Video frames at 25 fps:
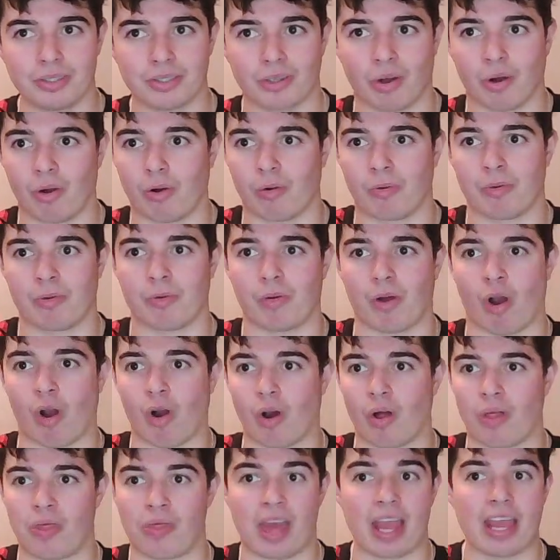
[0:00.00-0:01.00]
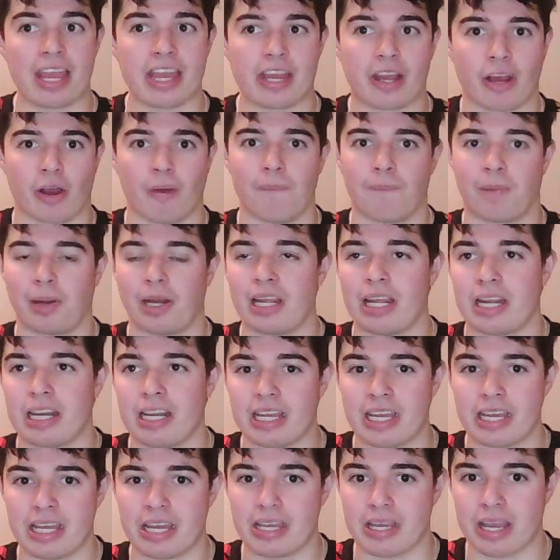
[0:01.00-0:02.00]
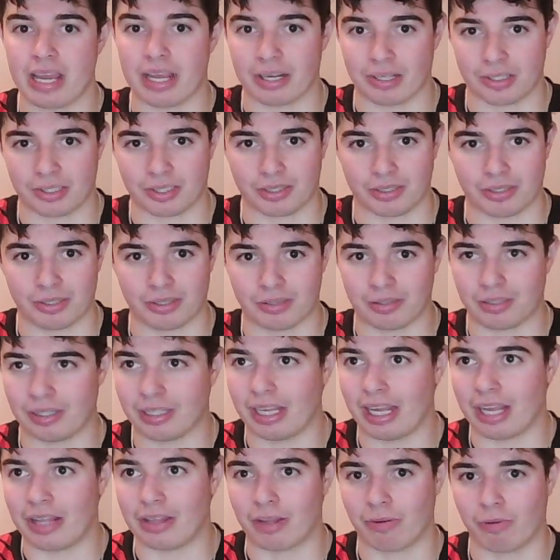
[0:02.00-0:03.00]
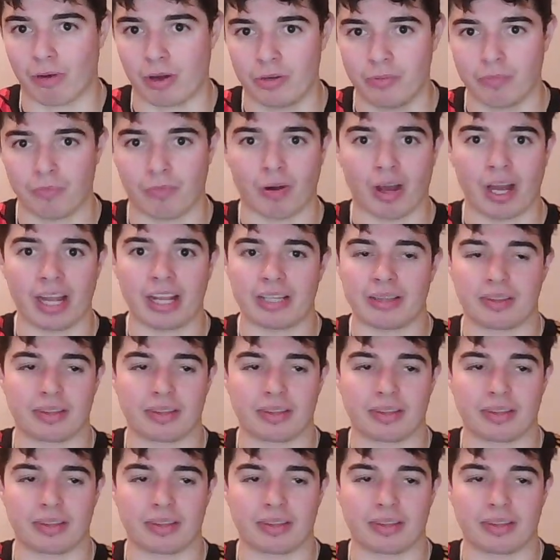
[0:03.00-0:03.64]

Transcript: Or are they completely innocent in their own right?